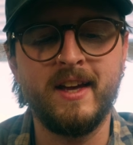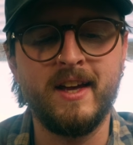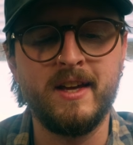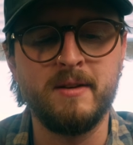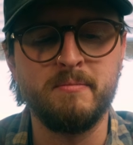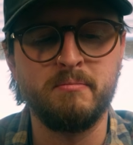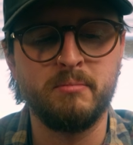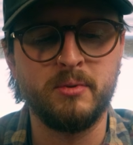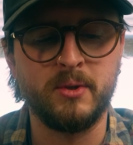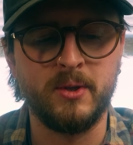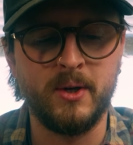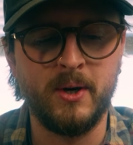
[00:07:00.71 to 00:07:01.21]
a
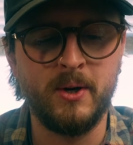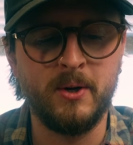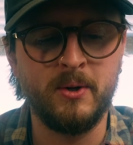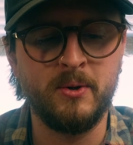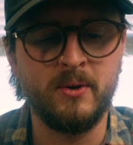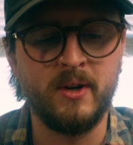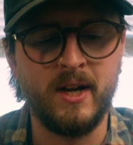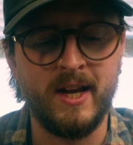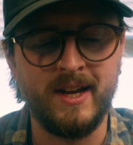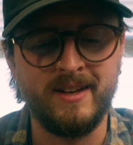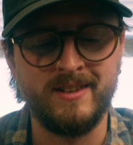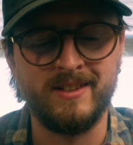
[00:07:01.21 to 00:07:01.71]

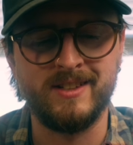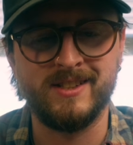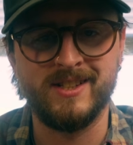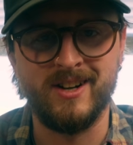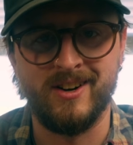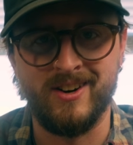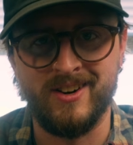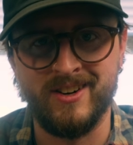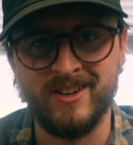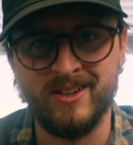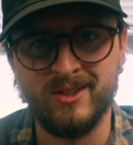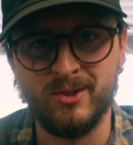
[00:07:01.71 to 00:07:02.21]
pro and a
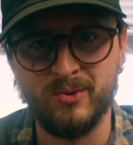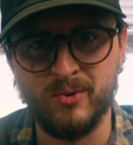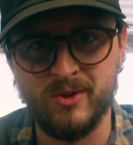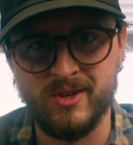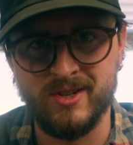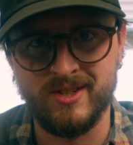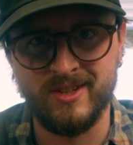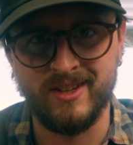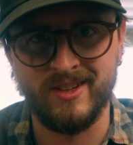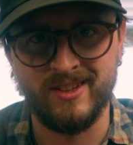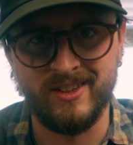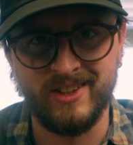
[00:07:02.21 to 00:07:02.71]
con,
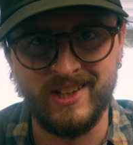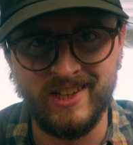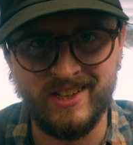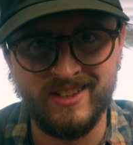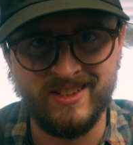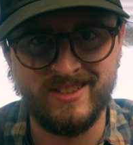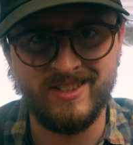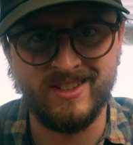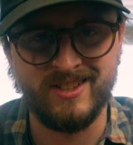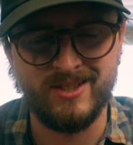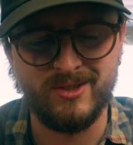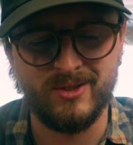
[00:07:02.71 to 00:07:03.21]
which is going to lead
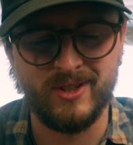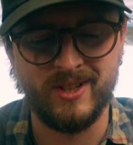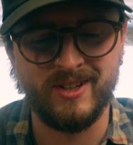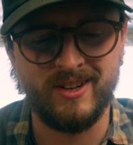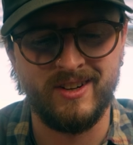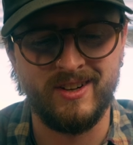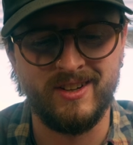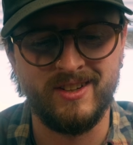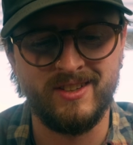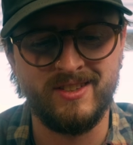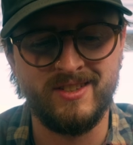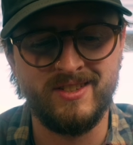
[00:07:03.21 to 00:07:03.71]
us into our
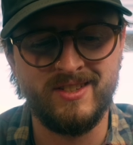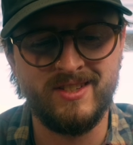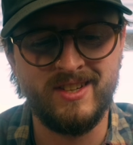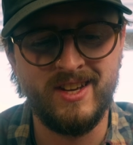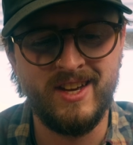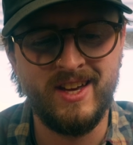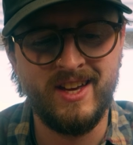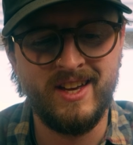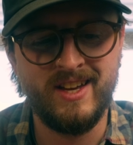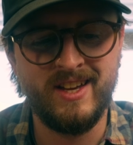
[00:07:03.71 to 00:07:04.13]
cons,